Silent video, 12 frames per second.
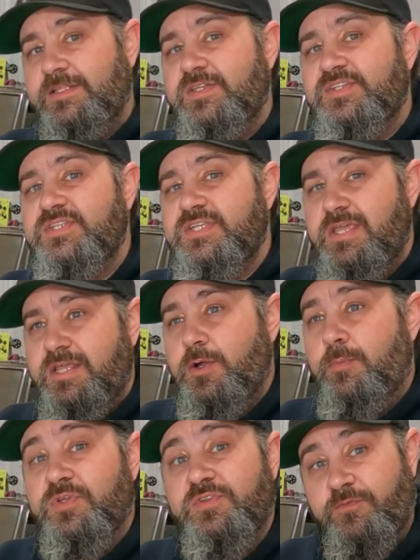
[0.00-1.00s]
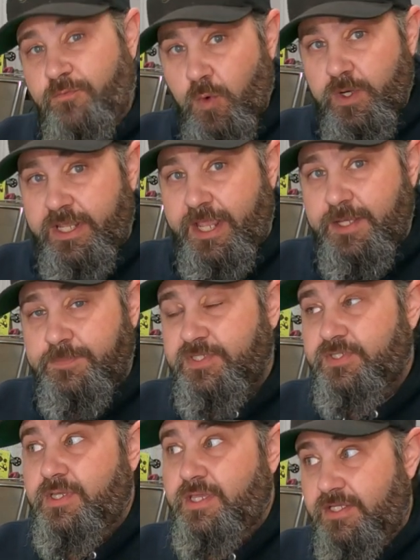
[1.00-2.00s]
that this is hitting almost 40
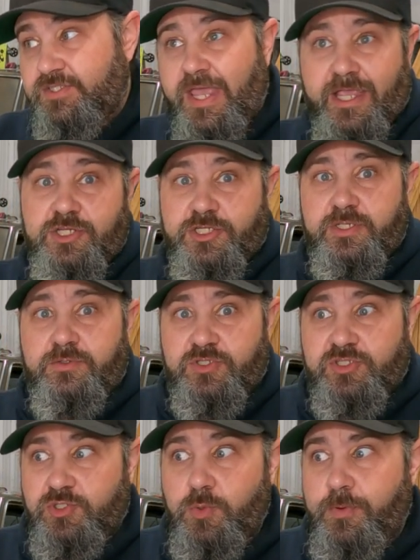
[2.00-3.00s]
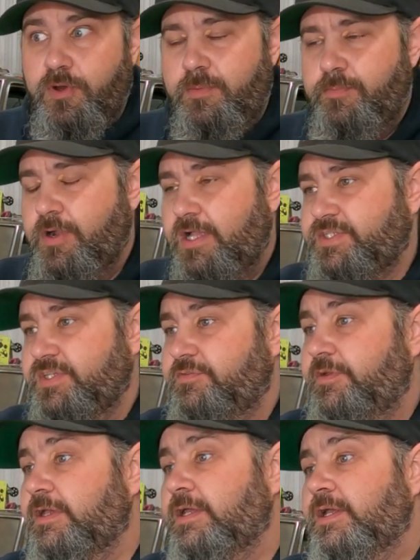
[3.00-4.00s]
amps is actually super impressive.